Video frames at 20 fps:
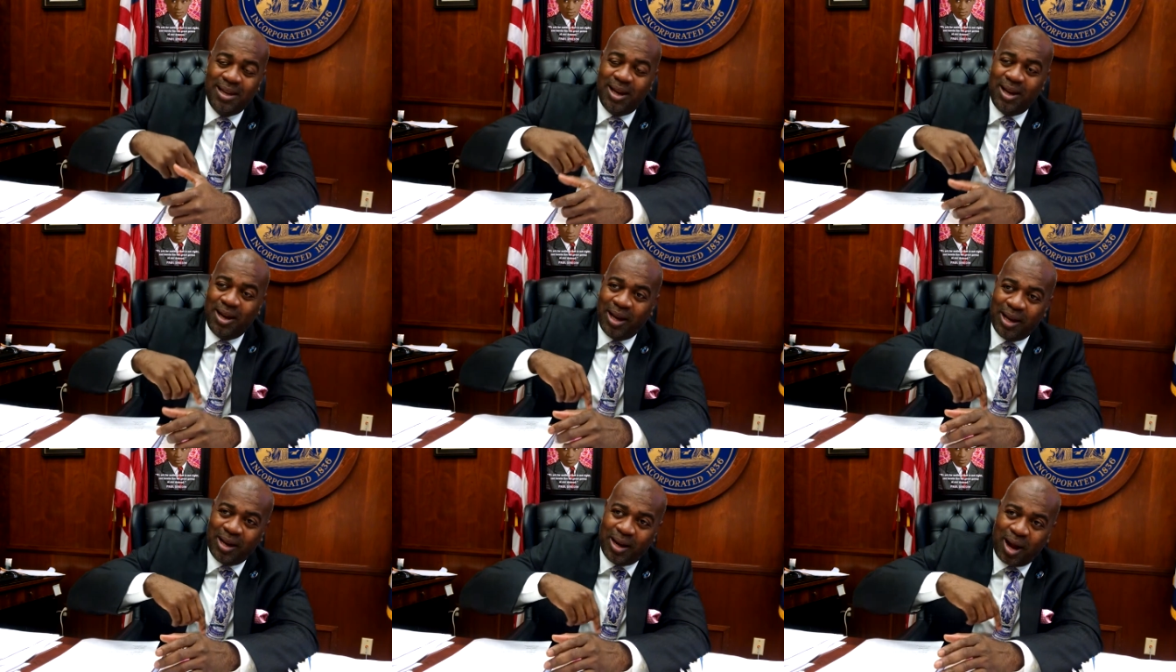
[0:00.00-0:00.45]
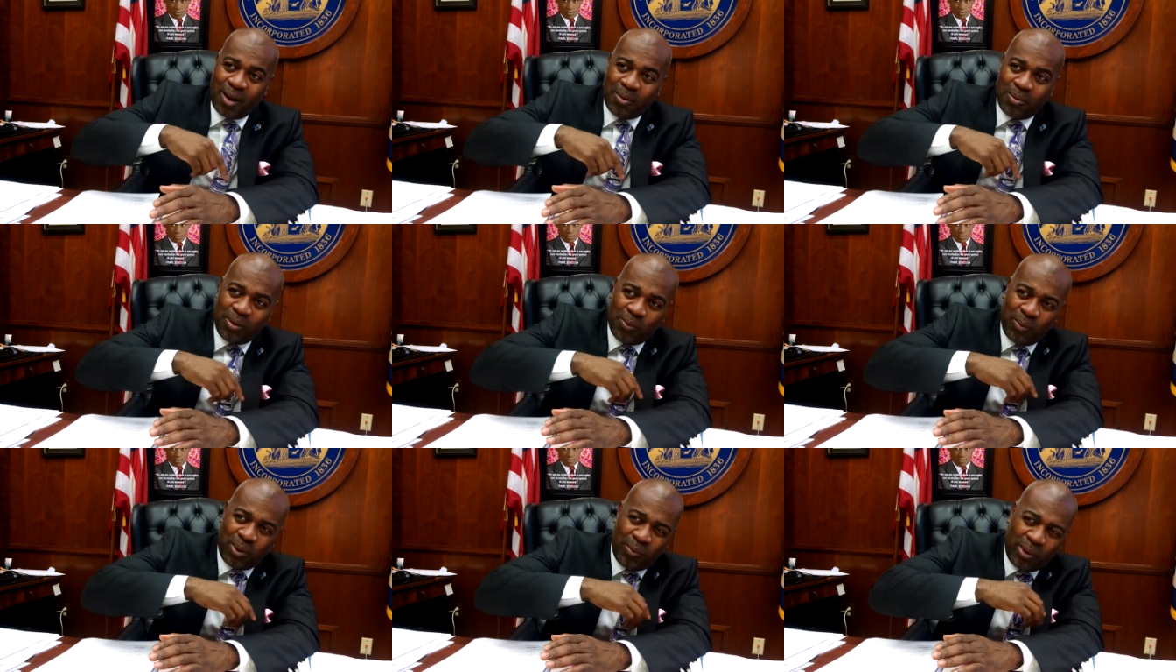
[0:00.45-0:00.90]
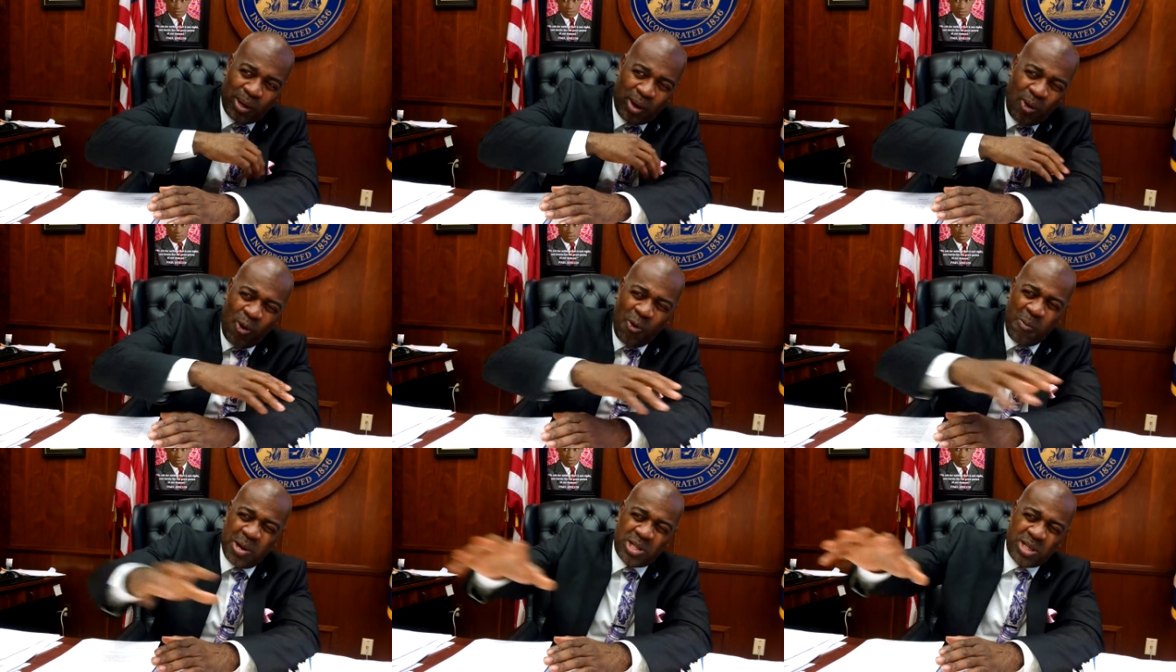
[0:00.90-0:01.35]
and uh, I, with a
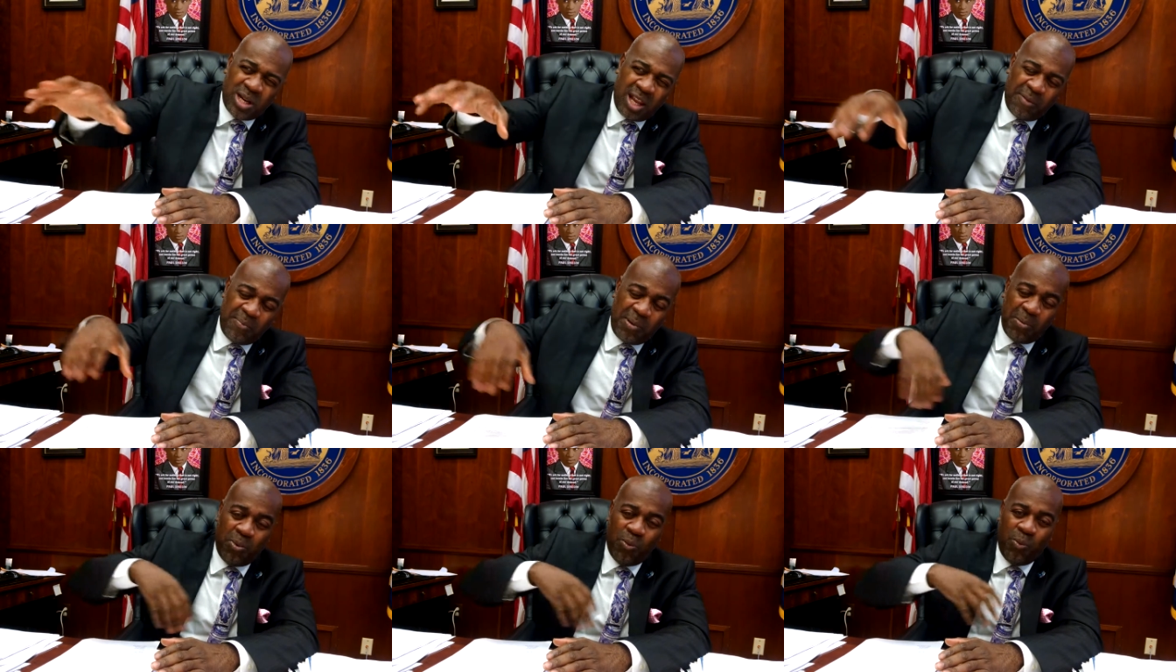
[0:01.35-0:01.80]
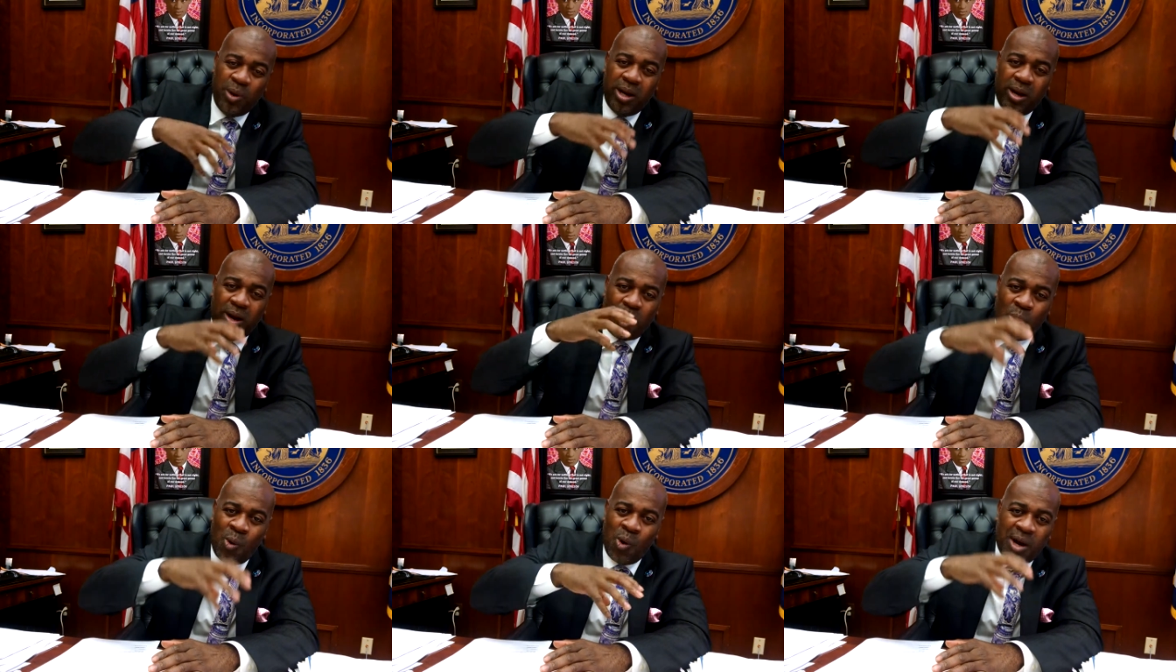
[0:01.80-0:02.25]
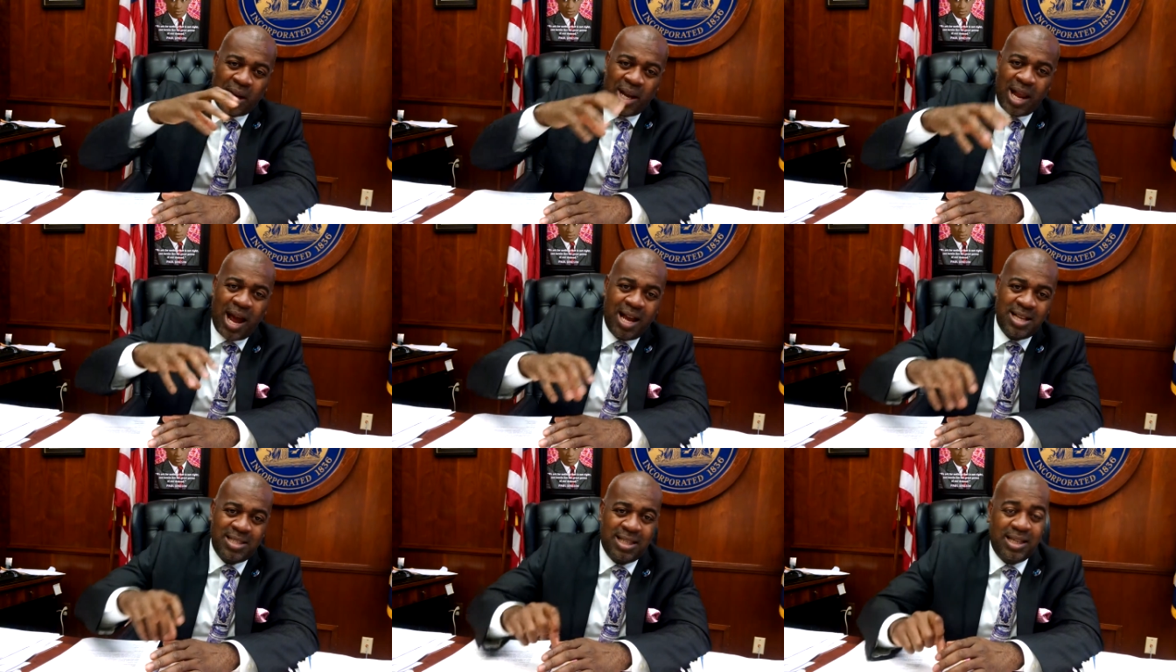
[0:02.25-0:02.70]
whole bunch of other people, we are
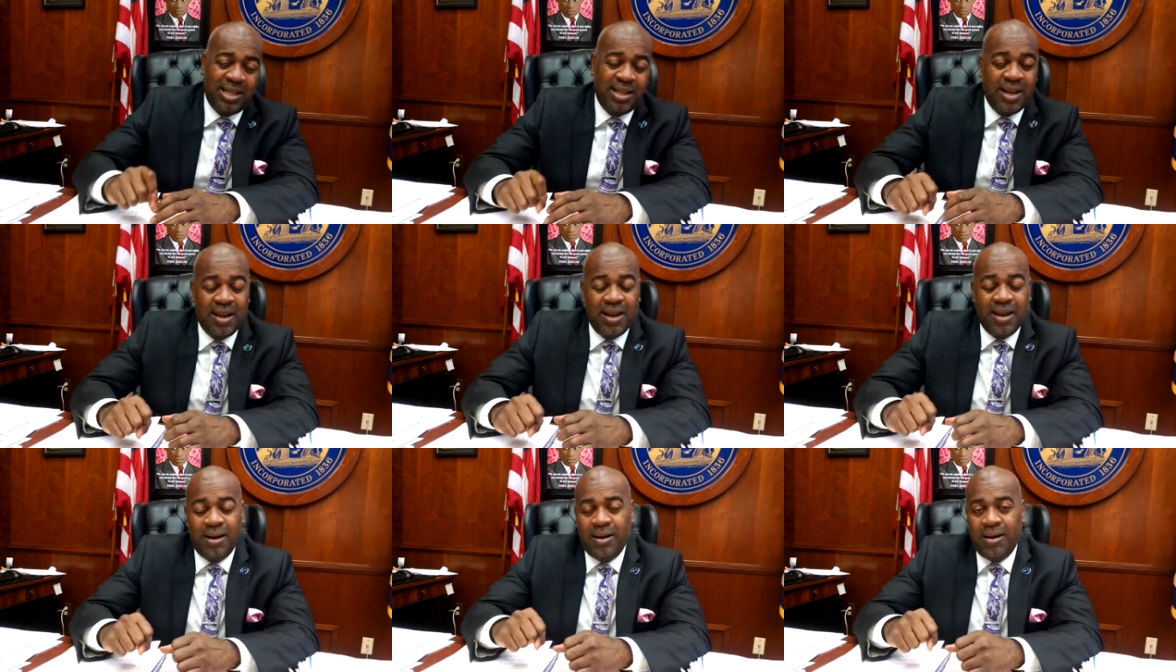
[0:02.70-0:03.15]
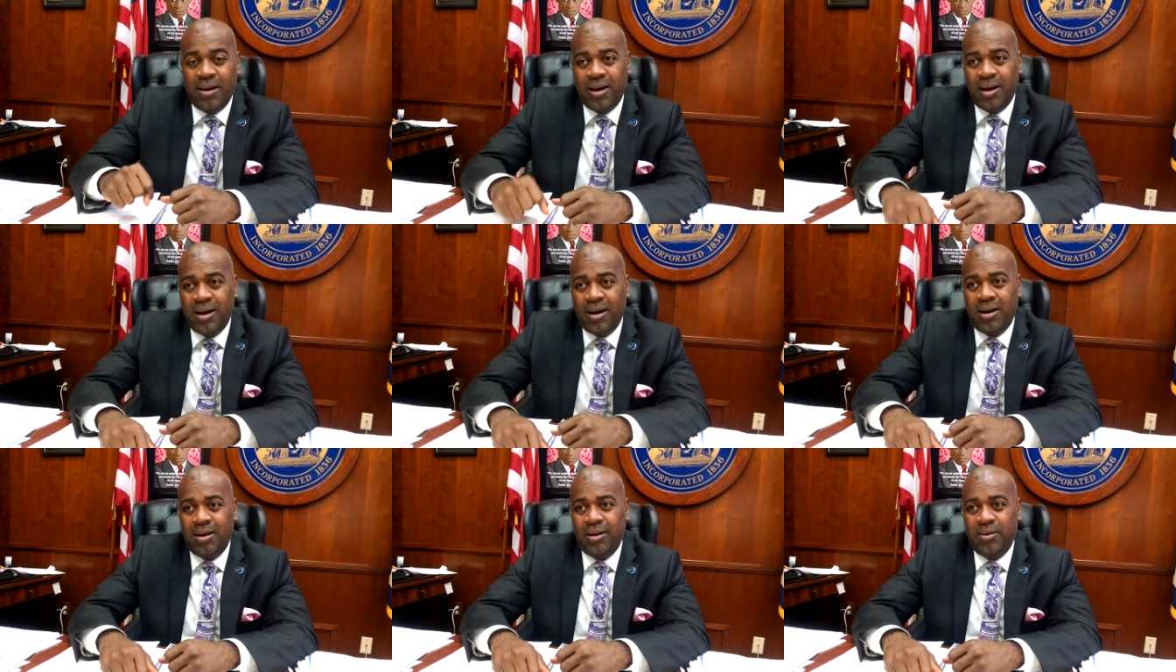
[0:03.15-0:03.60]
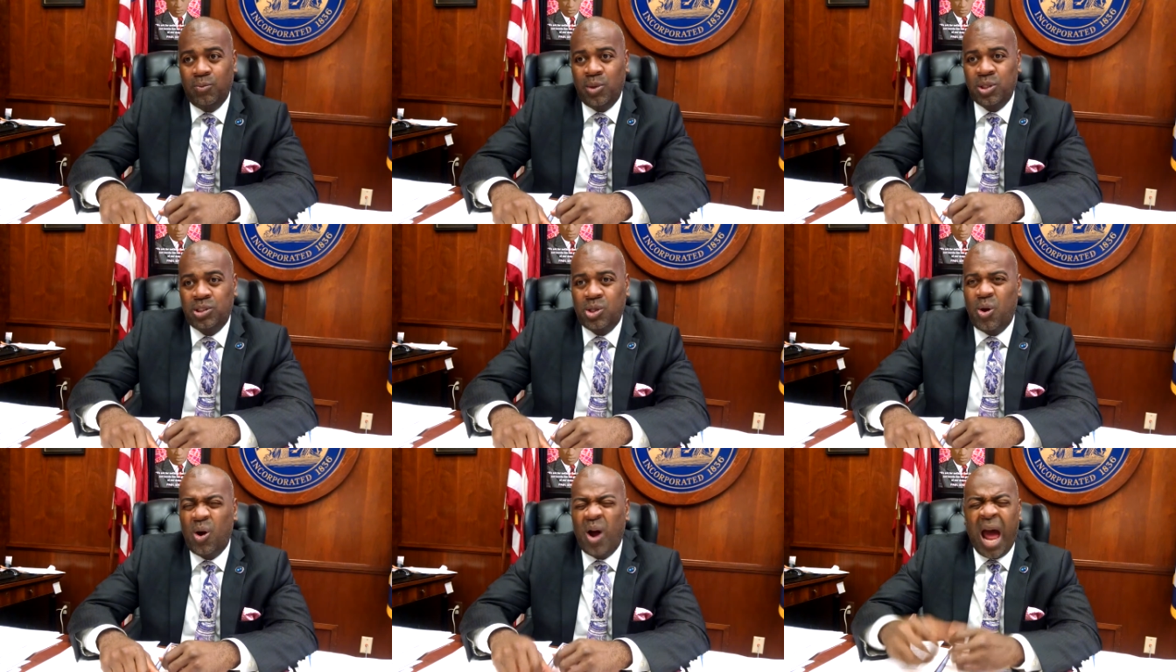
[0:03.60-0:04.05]
organizing uh,
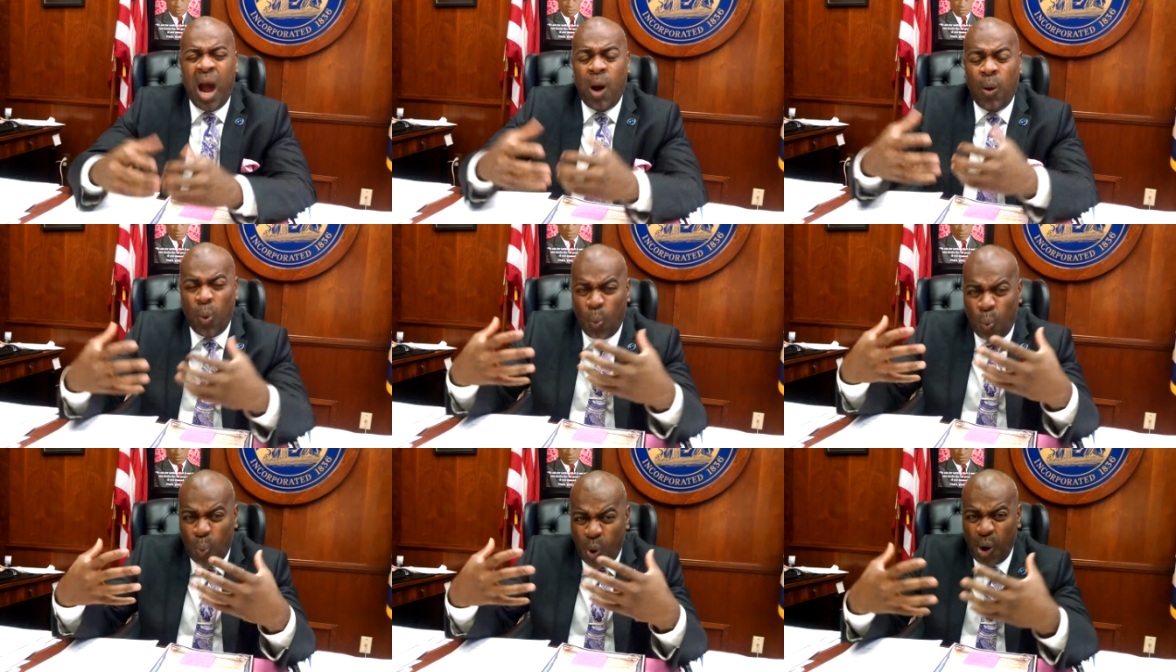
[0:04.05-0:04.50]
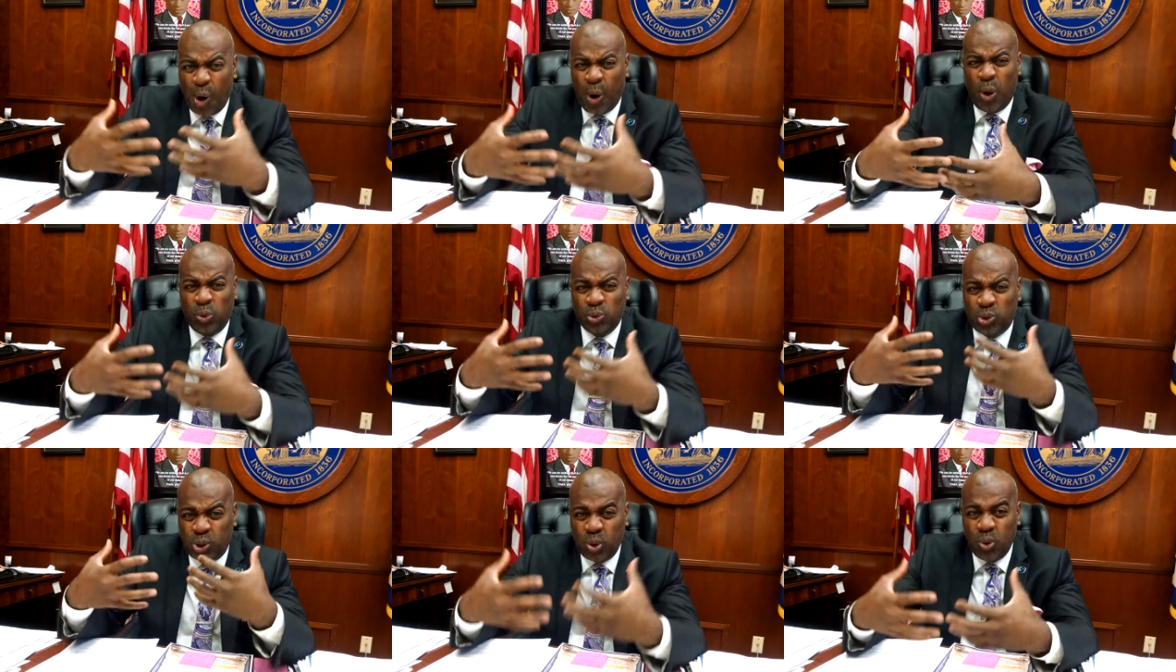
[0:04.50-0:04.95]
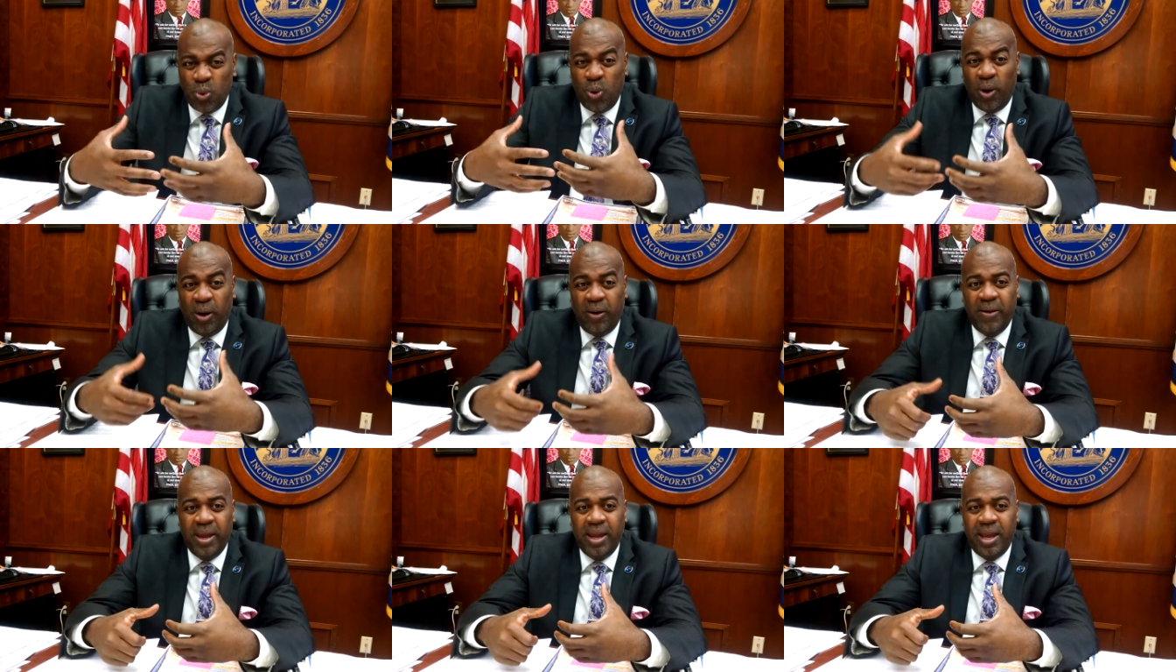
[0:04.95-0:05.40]
what's called our world
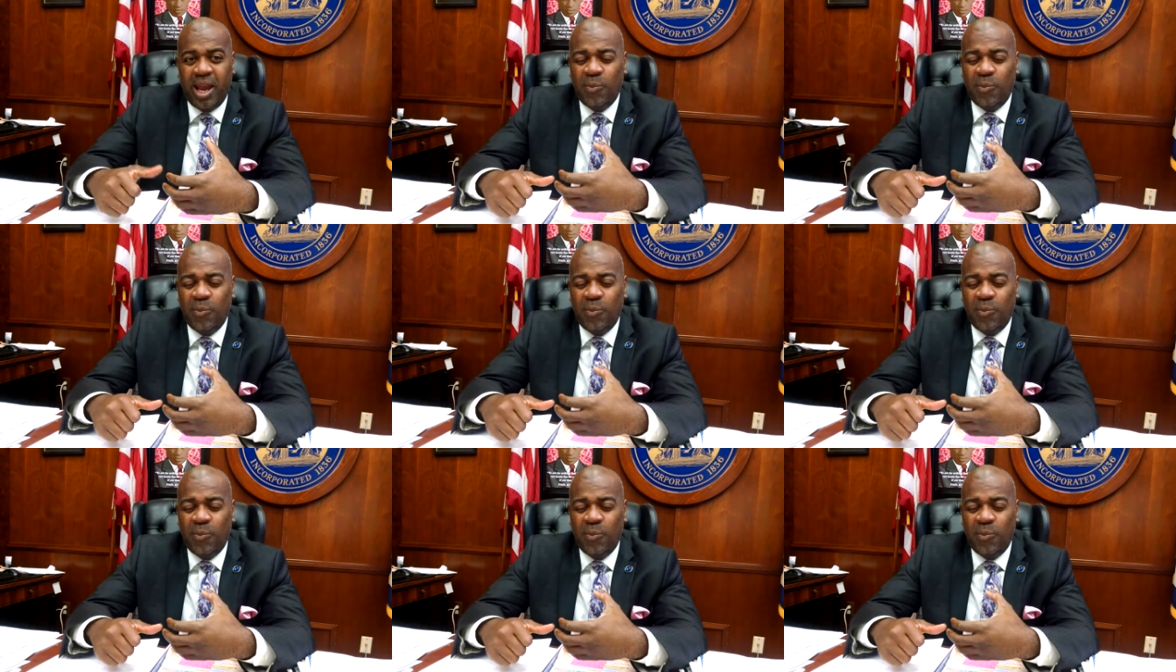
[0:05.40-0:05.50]
tour.